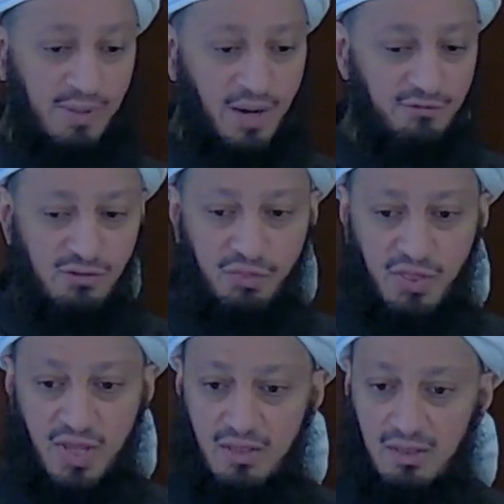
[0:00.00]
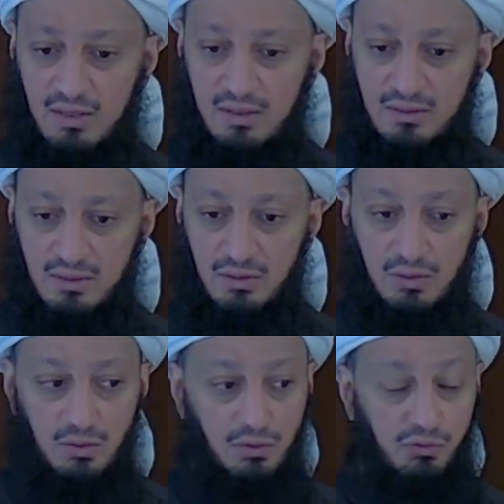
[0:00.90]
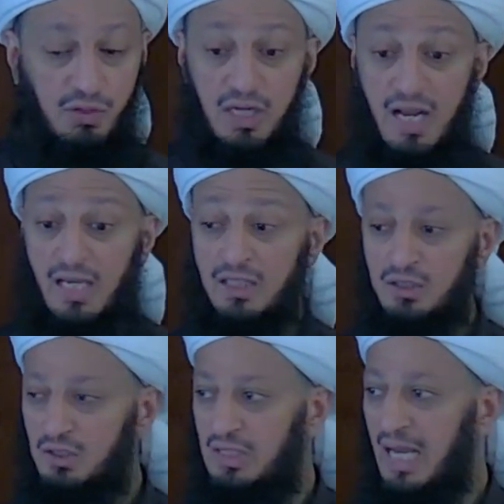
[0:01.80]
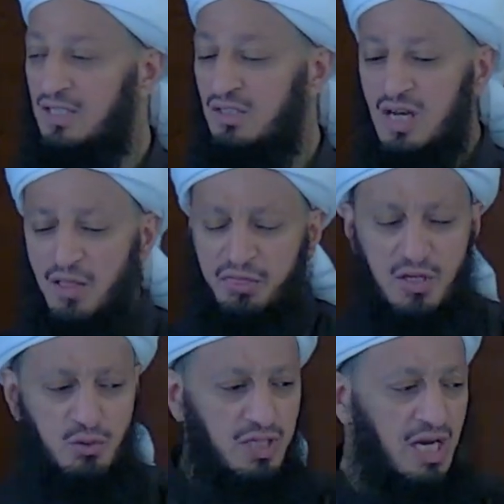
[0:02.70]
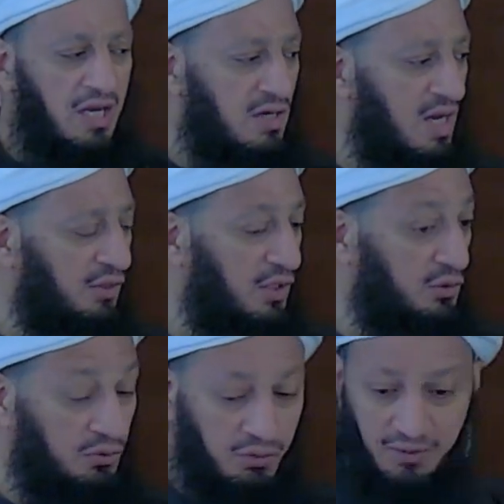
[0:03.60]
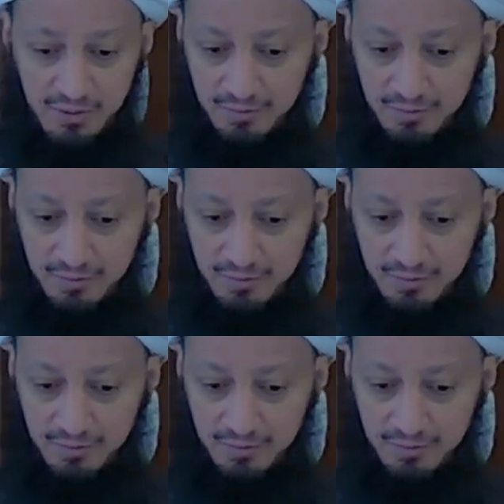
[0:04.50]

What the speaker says: everything. 3 days, she has nothing to eat, nothing to drink.